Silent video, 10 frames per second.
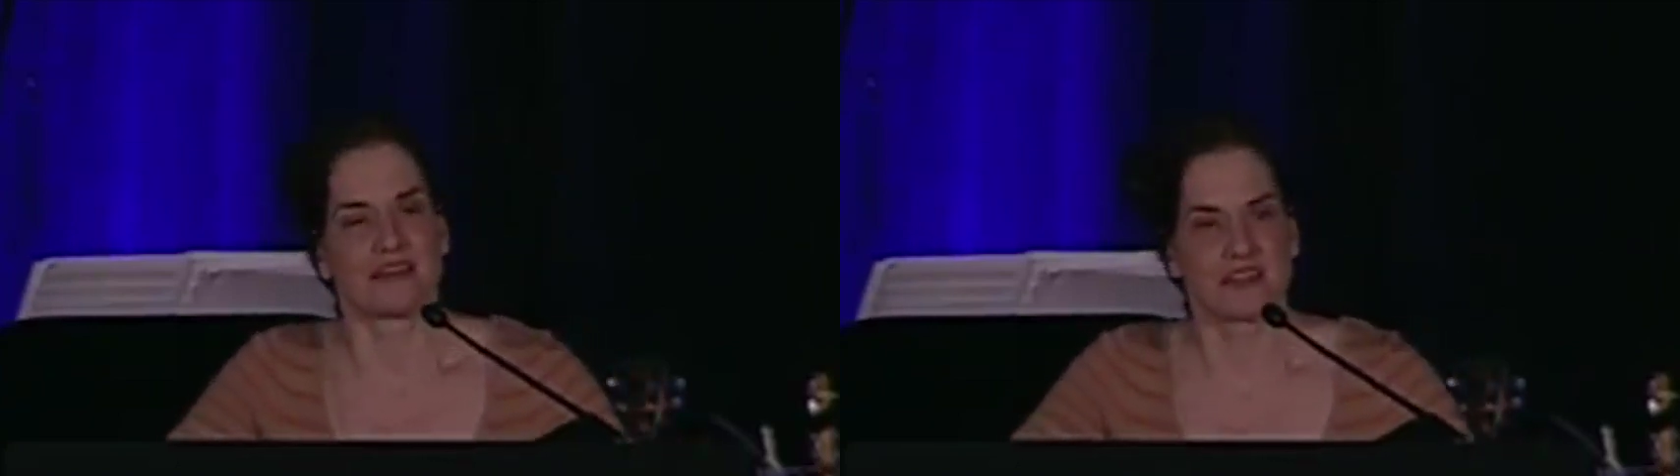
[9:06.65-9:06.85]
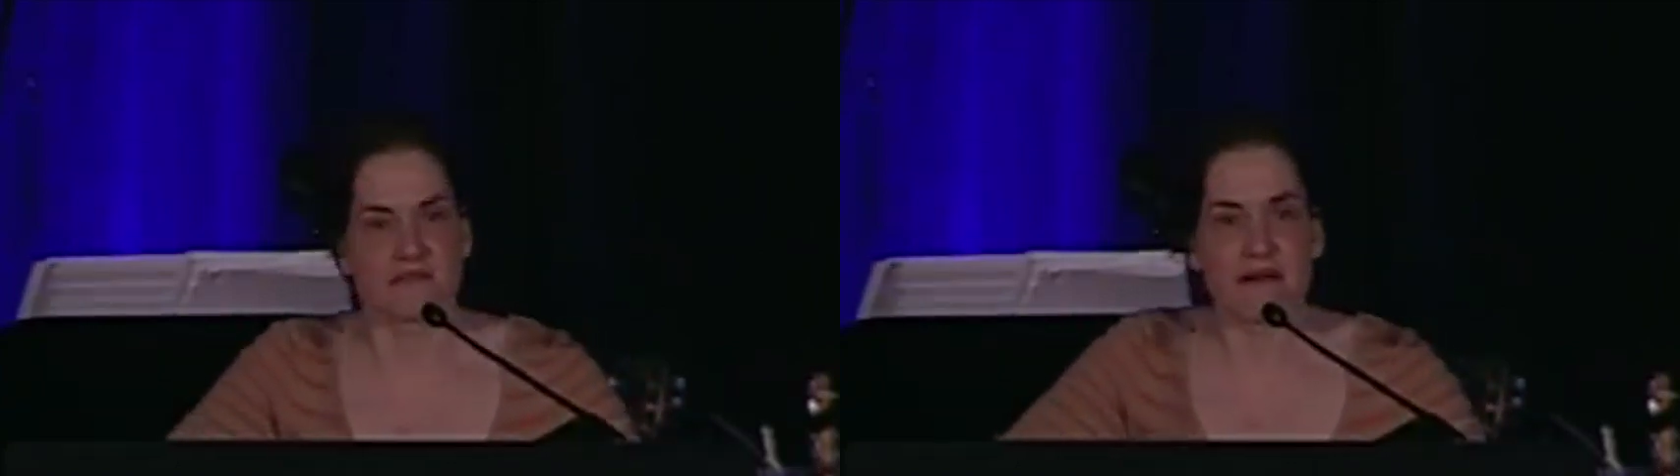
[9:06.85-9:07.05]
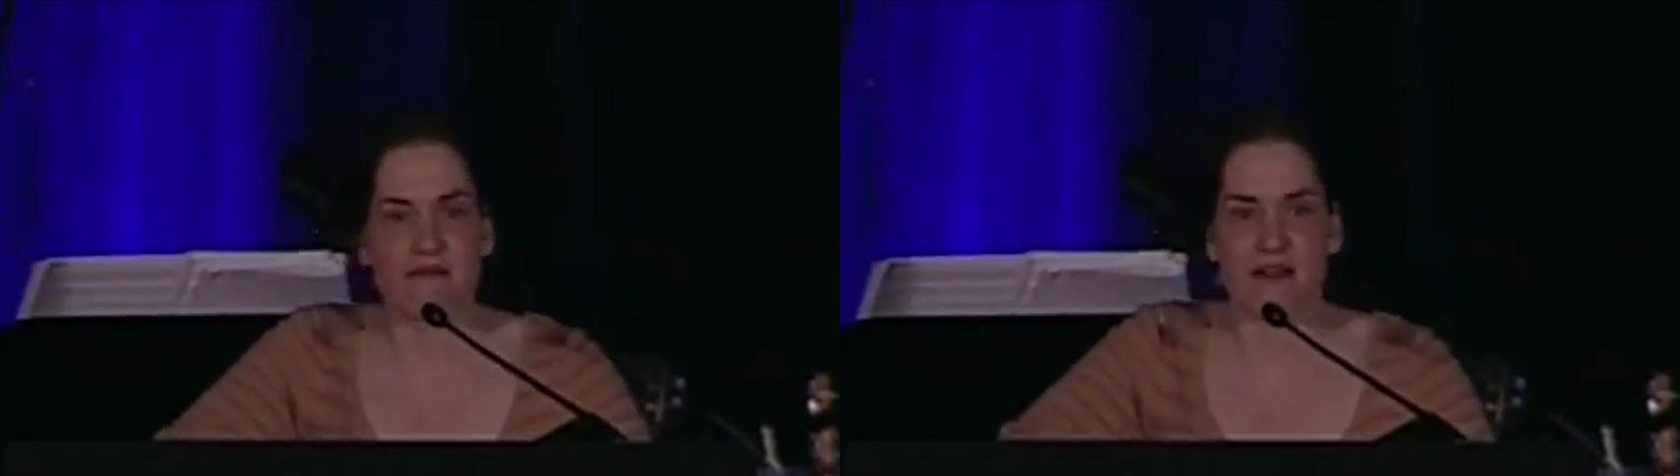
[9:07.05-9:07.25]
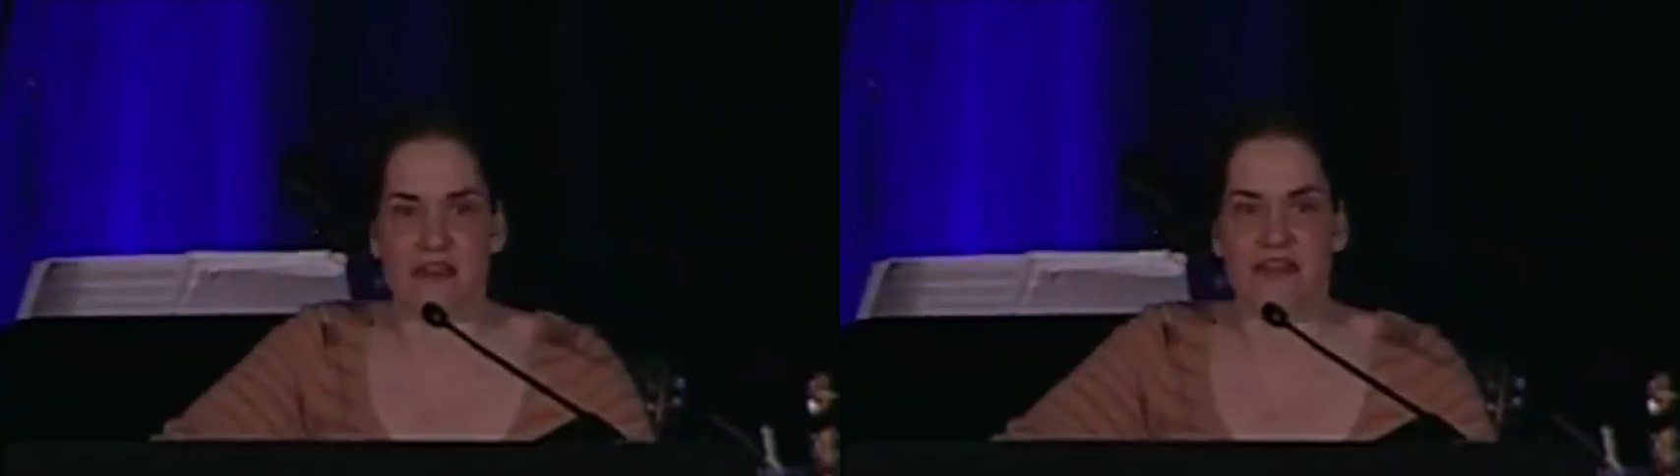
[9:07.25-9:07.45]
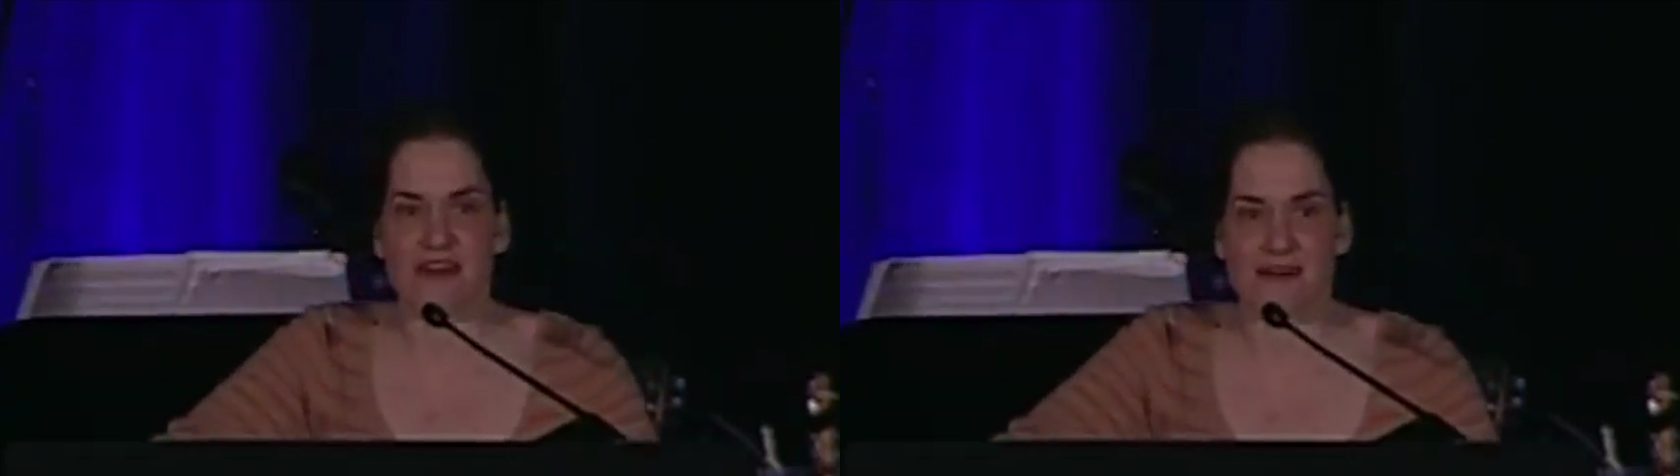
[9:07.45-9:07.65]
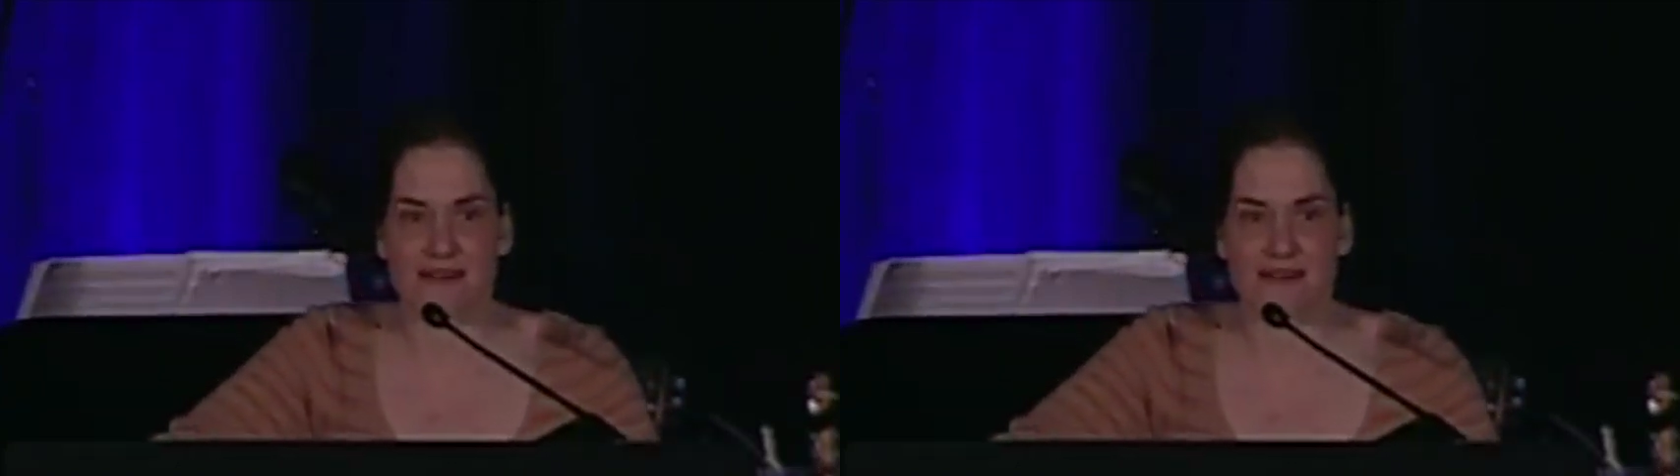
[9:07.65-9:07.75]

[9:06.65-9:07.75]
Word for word: just might want to think